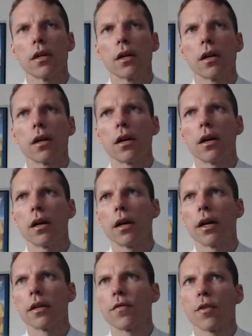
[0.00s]

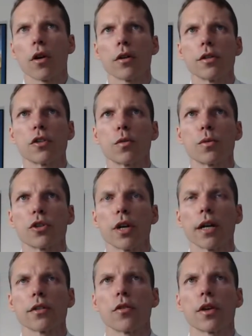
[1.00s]
and if there are any super
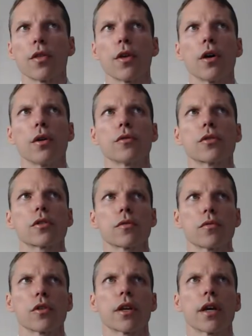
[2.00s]
chats, I'll get those,
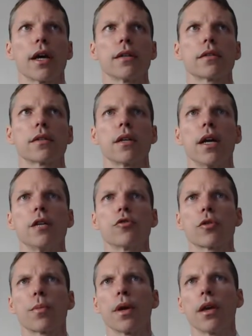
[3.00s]
look at
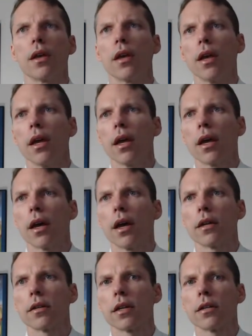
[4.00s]
entropy,
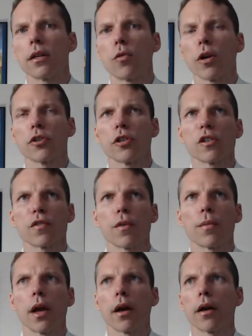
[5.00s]
and get any questions from
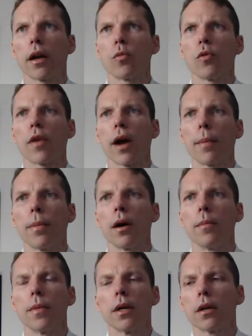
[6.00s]
there, and we'll wrap up.